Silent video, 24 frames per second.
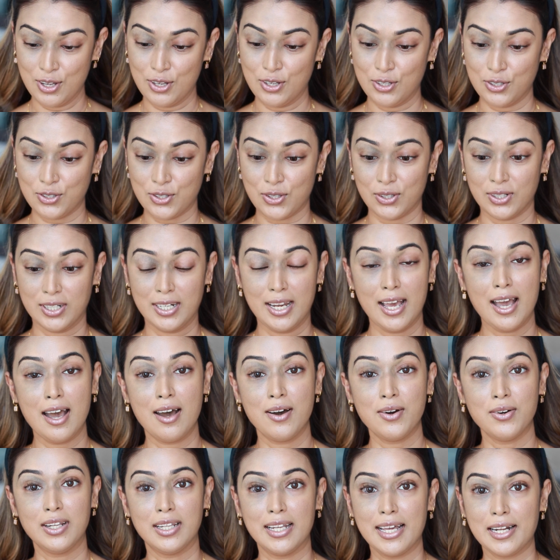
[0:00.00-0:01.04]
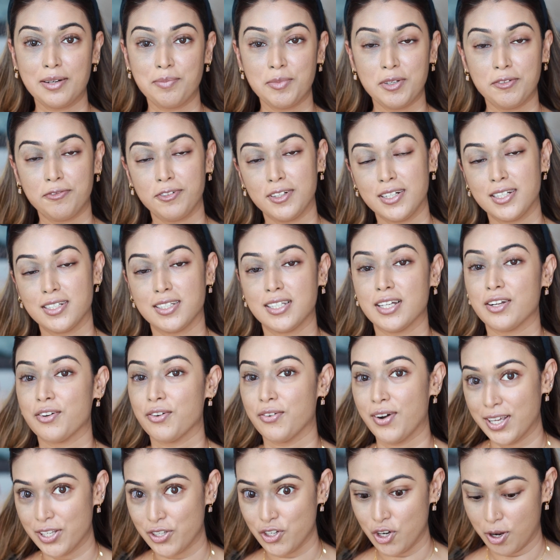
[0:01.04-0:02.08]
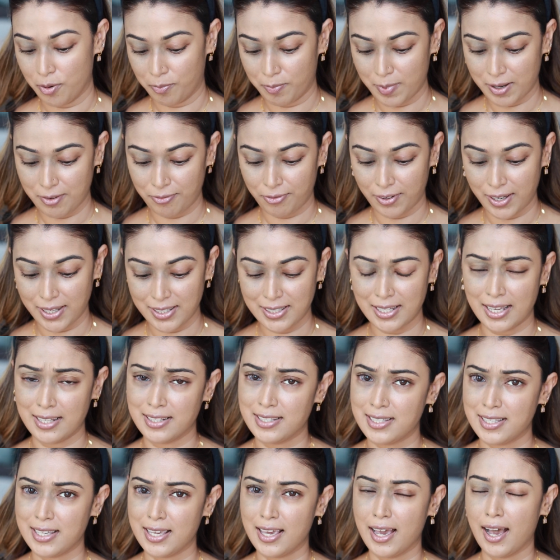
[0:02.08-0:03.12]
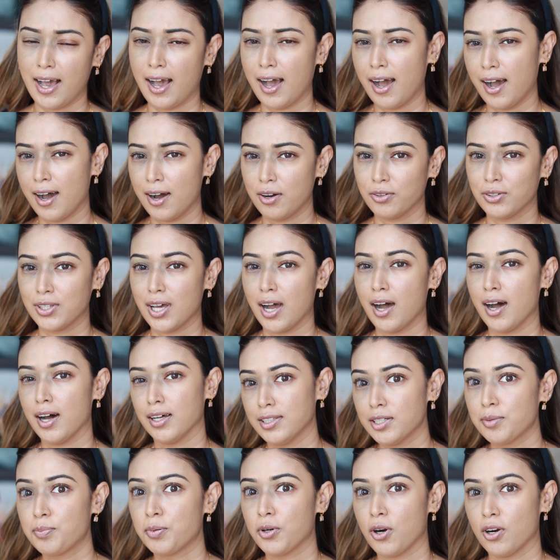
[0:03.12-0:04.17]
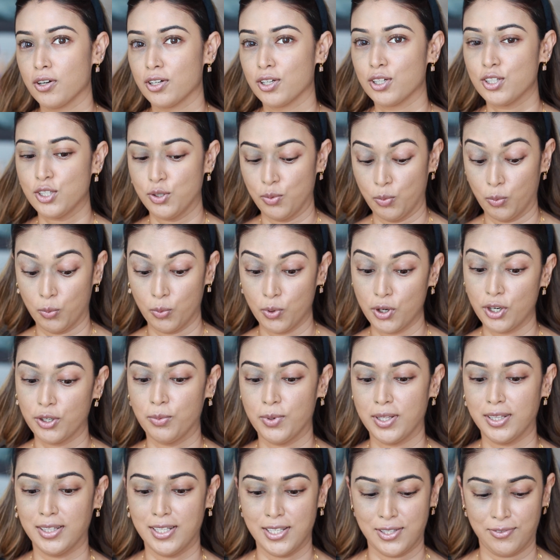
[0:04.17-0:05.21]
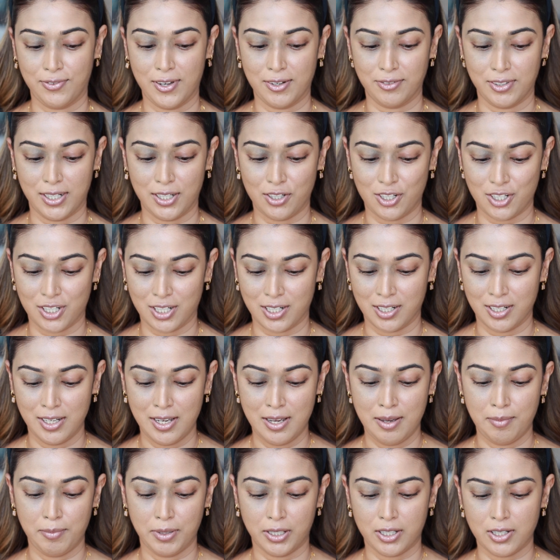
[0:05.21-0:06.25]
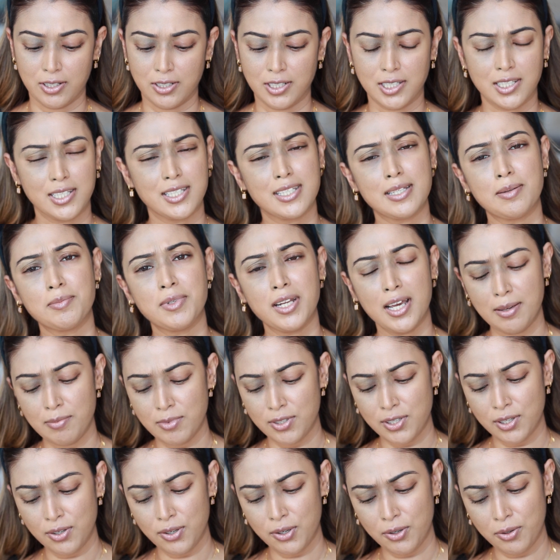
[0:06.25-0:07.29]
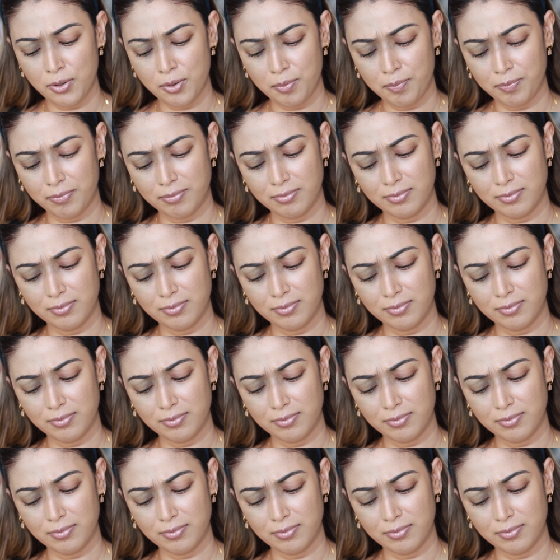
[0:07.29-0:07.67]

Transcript: So now let me finish the rest of my face and see how the other products work with this foundation, because sometimes, you know,